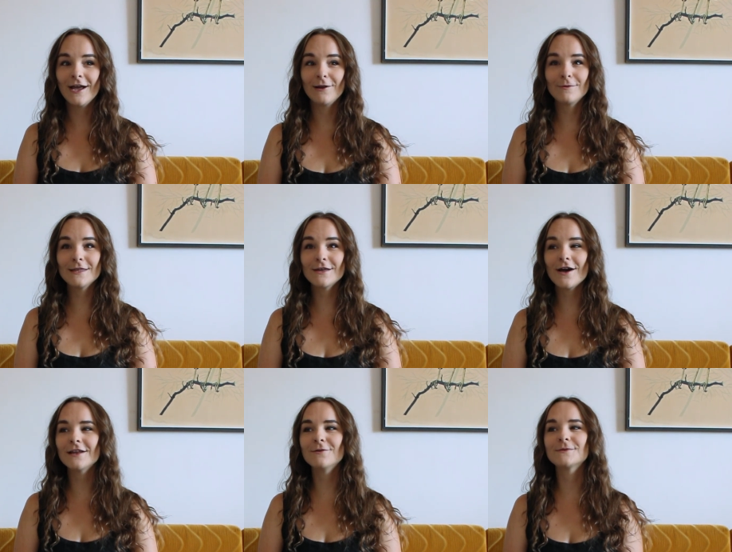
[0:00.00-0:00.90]
and we
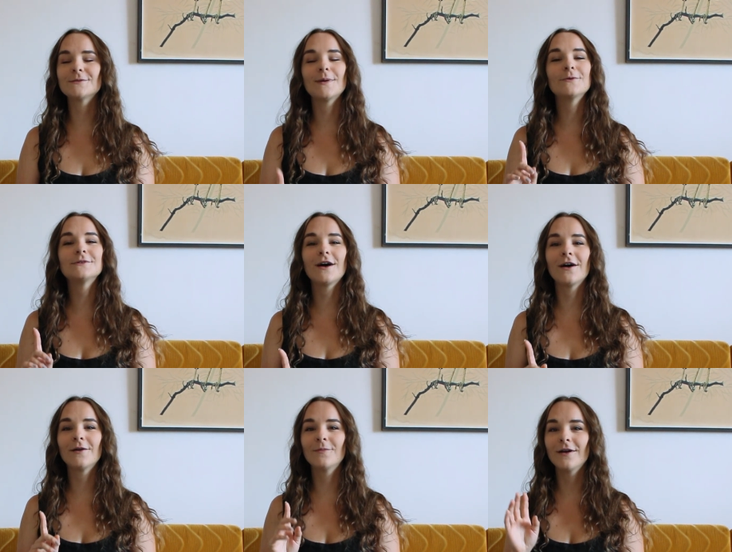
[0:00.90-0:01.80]
thought it was about
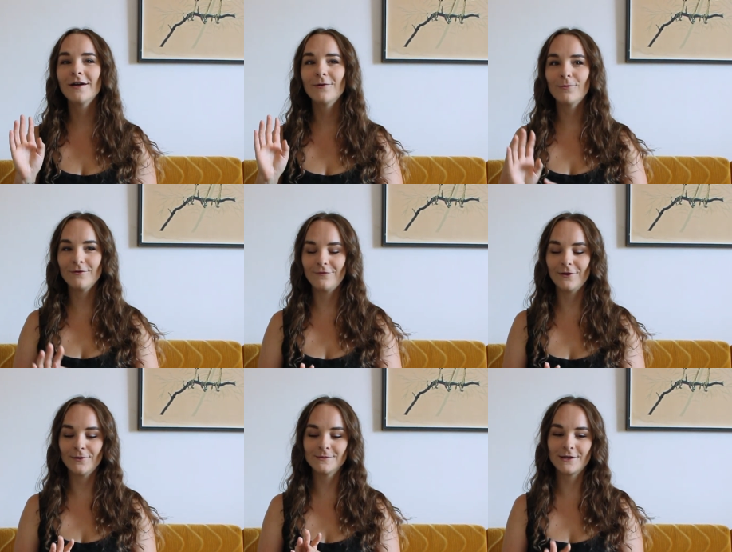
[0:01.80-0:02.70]
time we
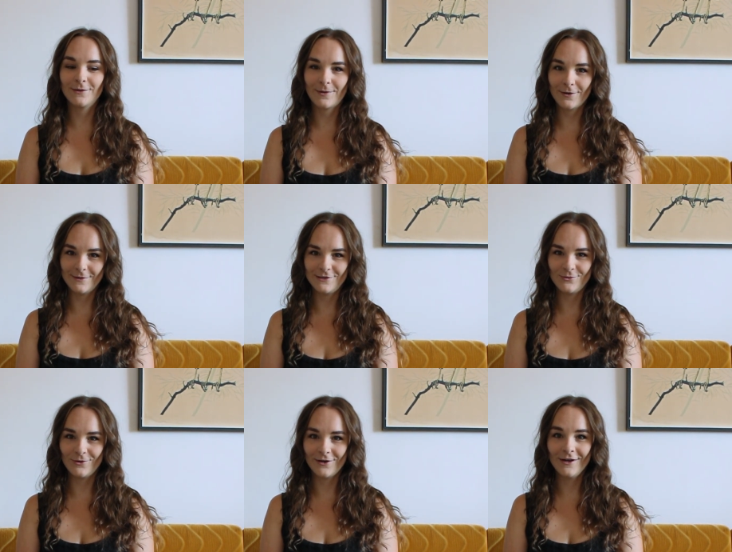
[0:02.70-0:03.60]
filmed an apartment
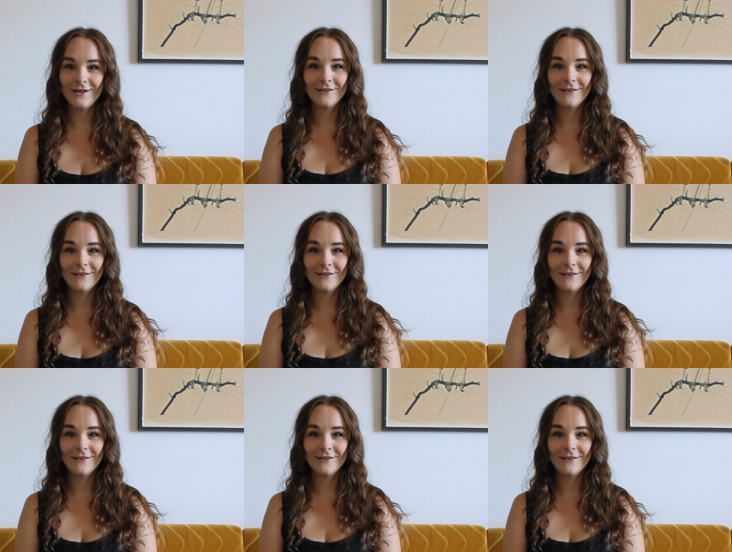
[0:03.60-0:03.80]
tour.